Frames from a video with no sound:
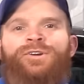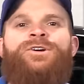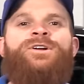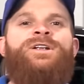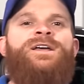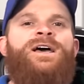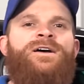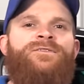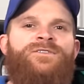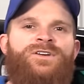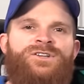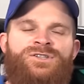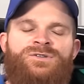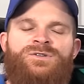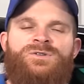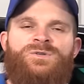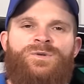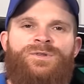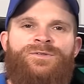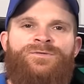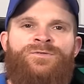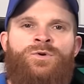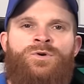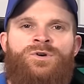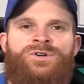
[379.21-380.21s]
you're gonna have issues
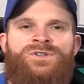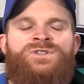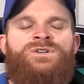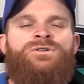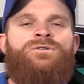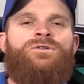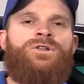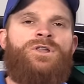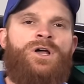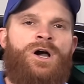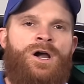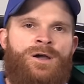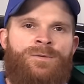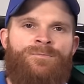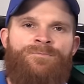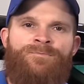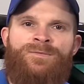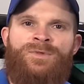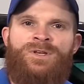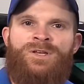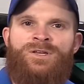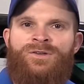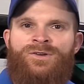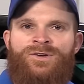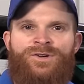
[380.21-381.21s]
with, of course, your alarm.
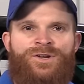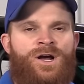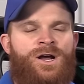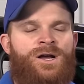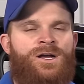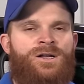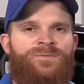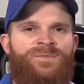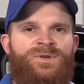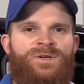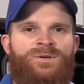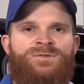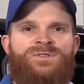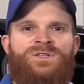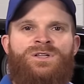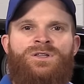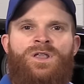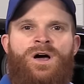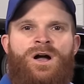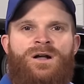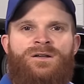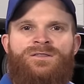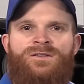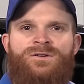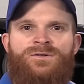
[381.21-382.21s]
You're not gonna be able to
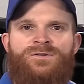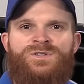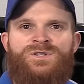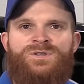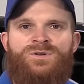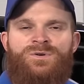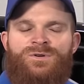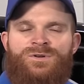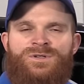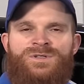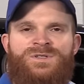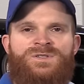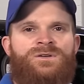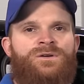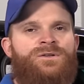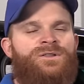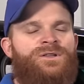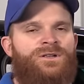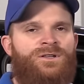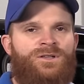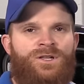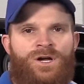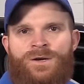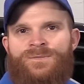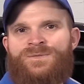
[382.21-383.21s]
lock those doors, so
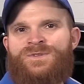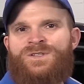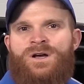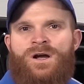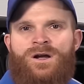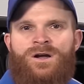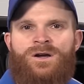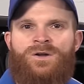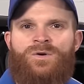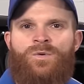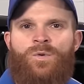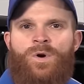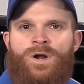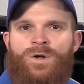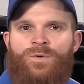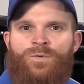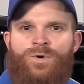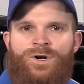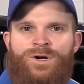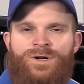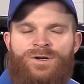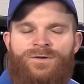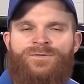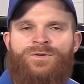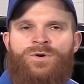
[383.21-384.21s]
the alarm's not gonna wanna
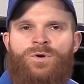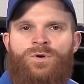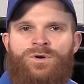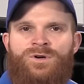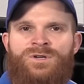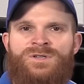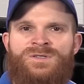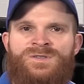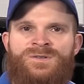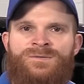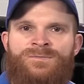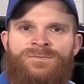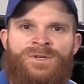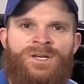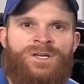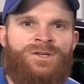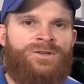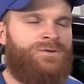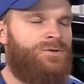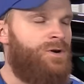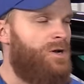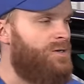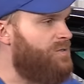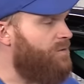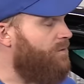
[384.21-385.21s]
work, of course.
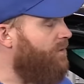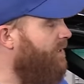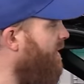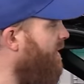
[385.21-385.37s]
You're also